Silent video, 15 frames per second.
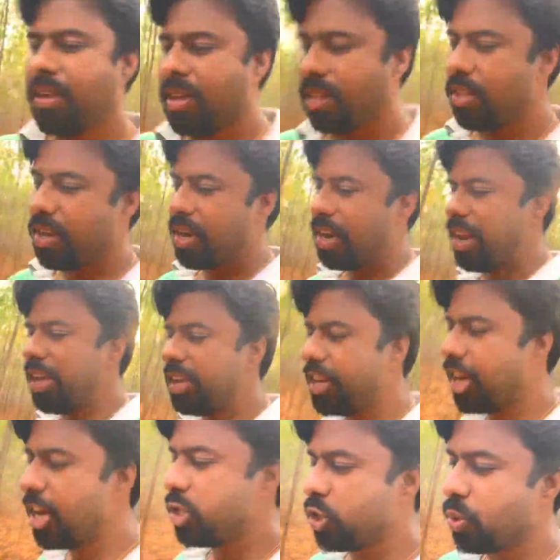that will
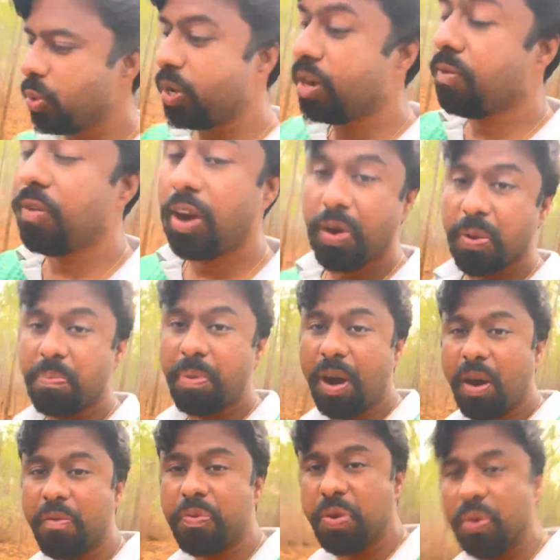engage you in a very
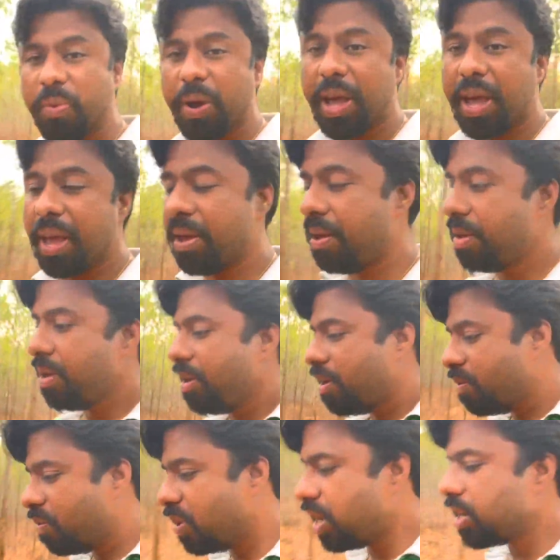powerful way.
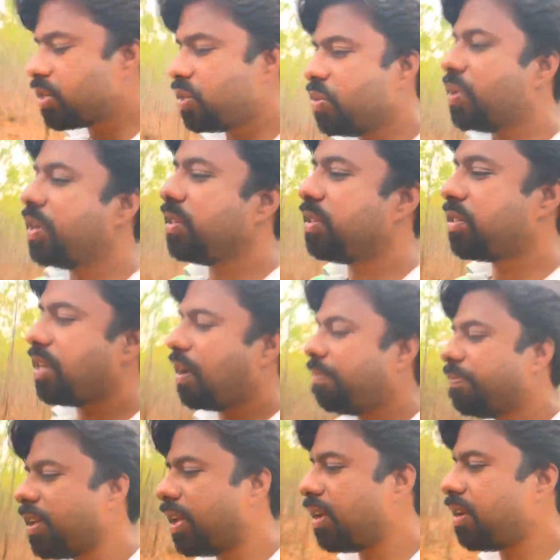Work towards
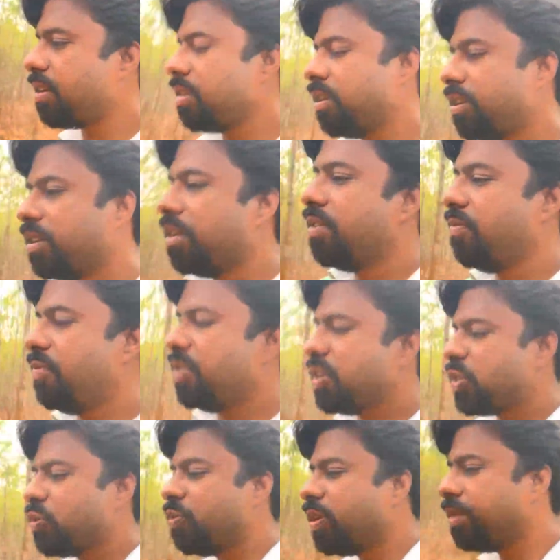something
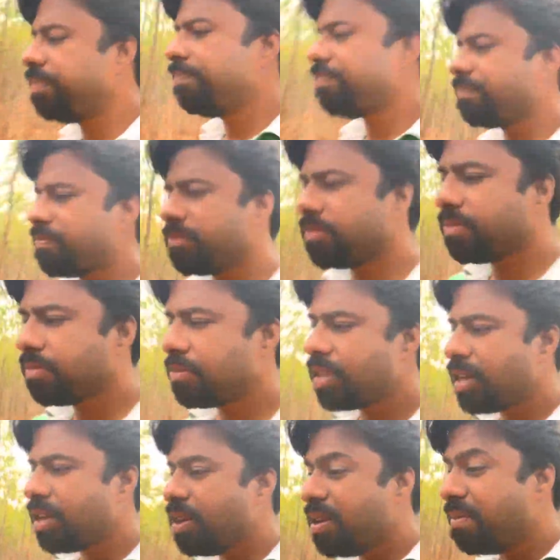which will
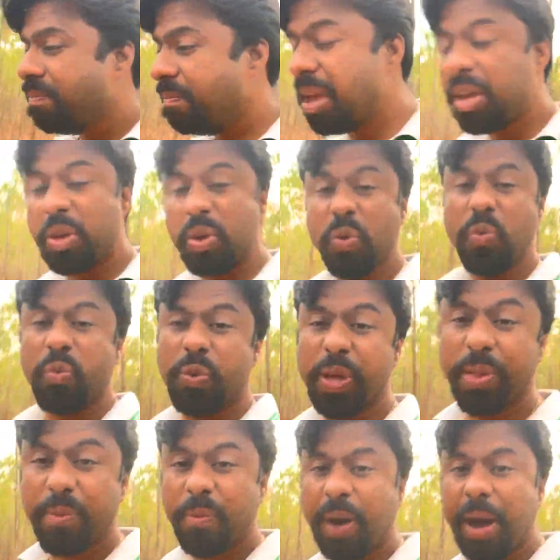make you feel
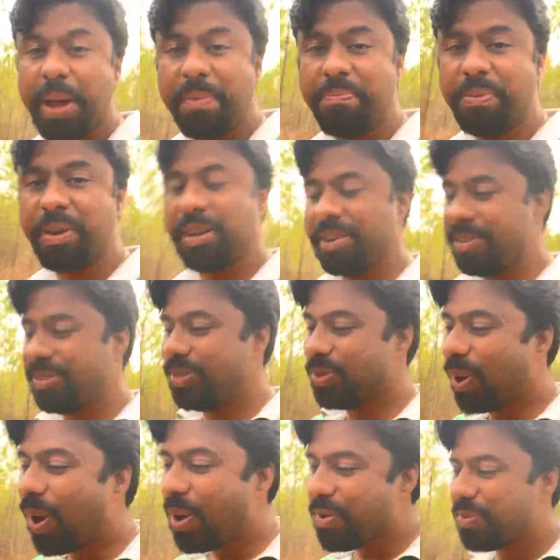vibrant,
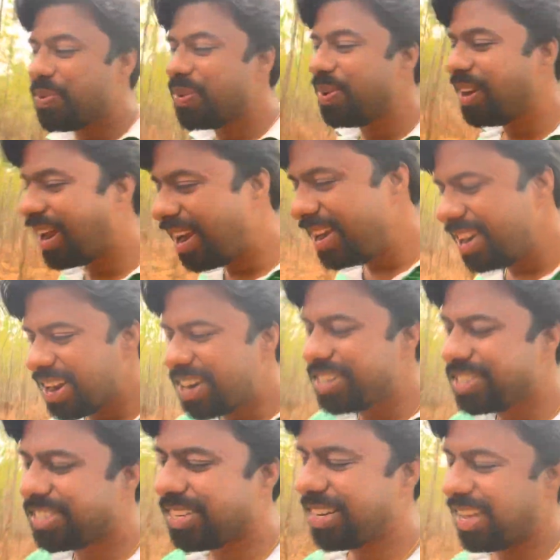joyful,
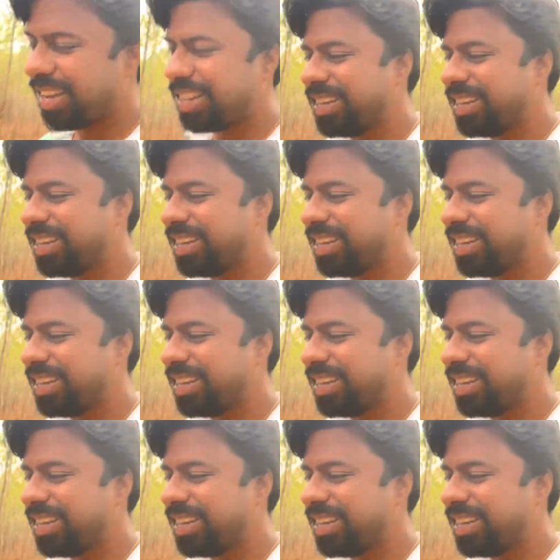energetic.